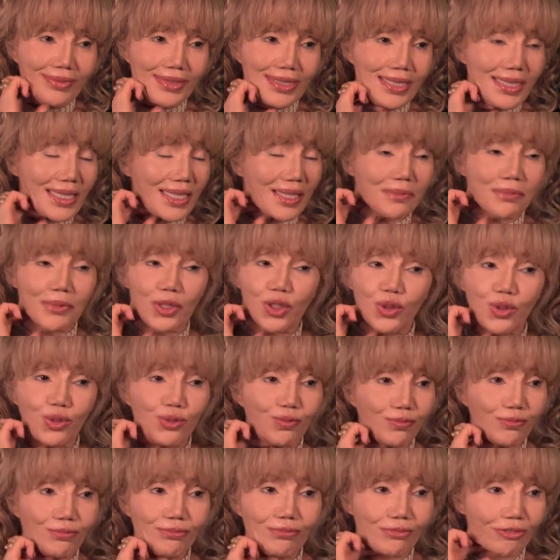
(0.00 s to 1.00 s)
CMO.
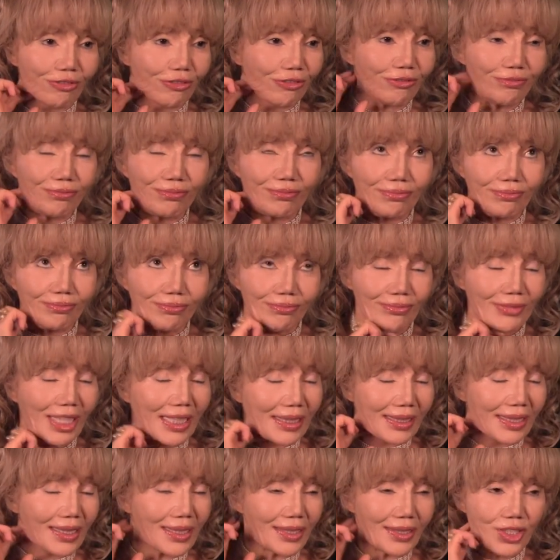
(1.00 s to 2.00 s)

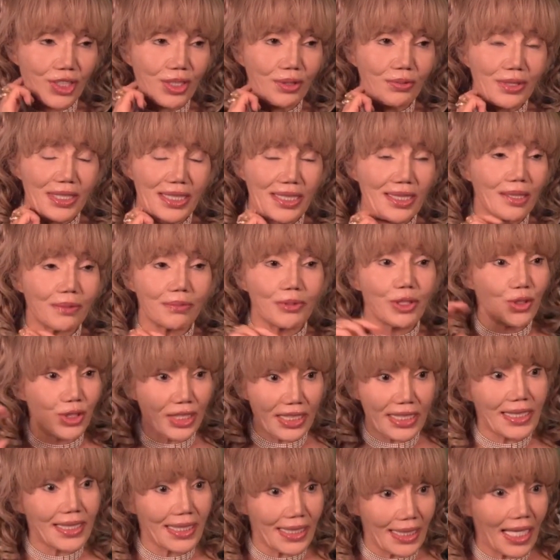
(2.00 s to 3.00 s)
I think she was
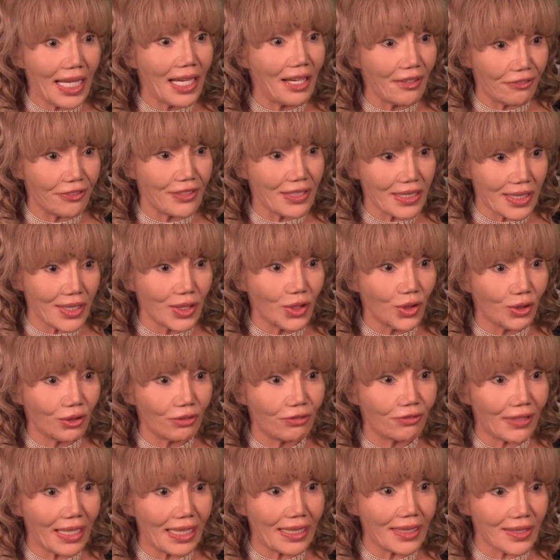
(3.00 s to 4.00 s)
WDC
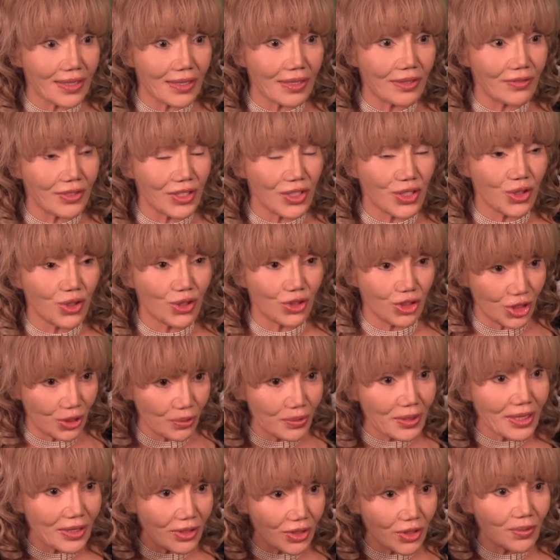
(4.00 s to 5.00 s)
FSO, Flag Service
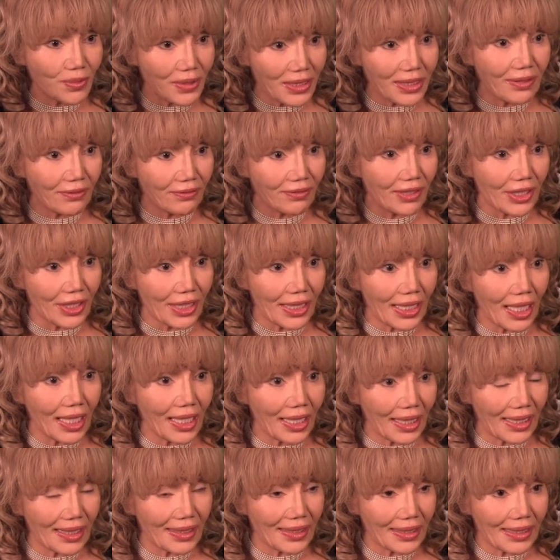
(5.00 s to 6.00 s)
Officer. She was in a very
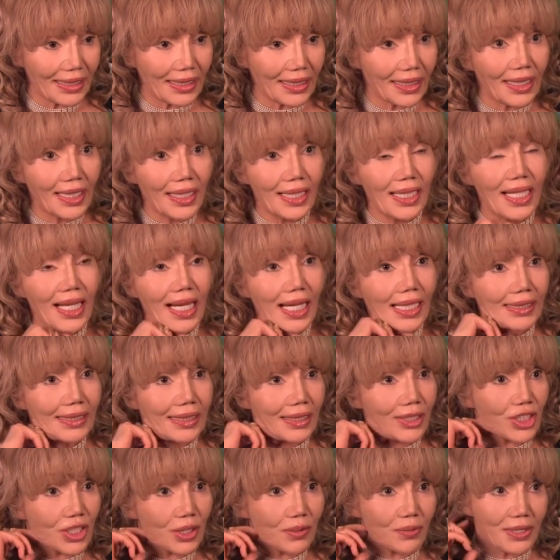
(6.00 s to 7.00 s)
high thing. I
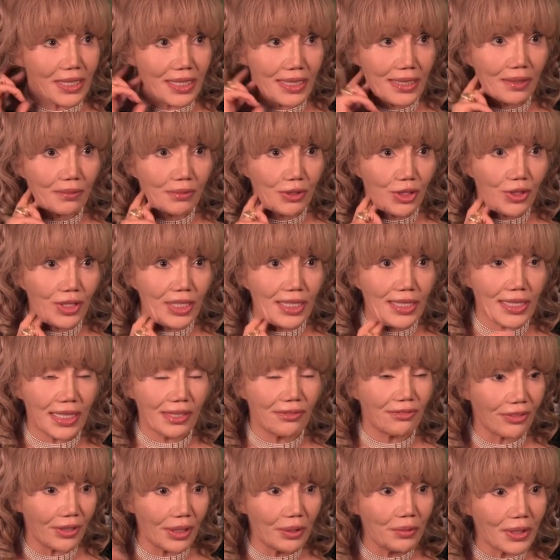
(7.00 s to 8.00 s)
think she was
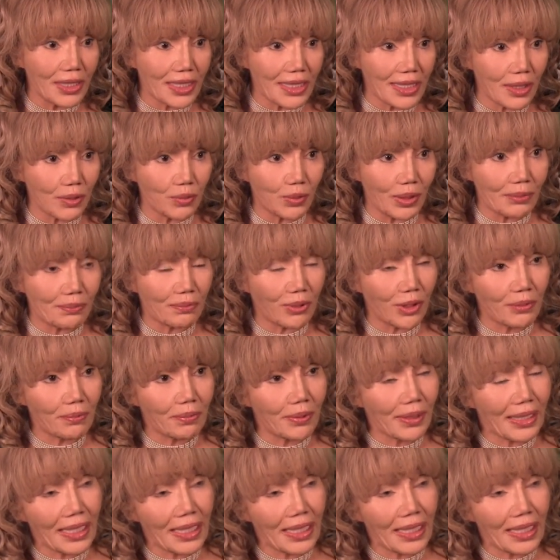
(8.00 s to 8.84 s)
WDC Freewinds at one point.